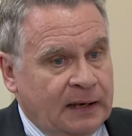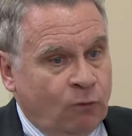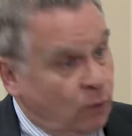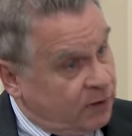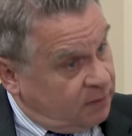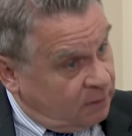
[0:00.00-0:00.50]

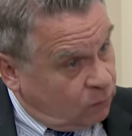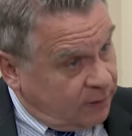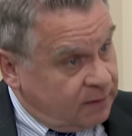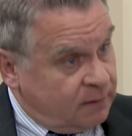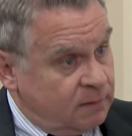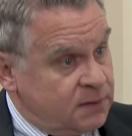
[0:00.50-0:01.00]
with
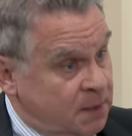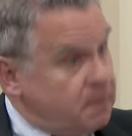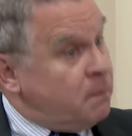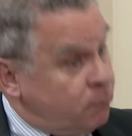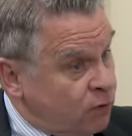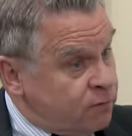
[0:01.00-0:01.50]
with some
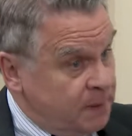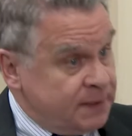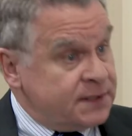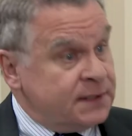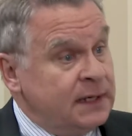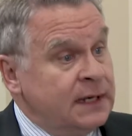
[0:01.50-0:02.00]

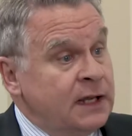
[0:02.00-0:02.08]
improvements.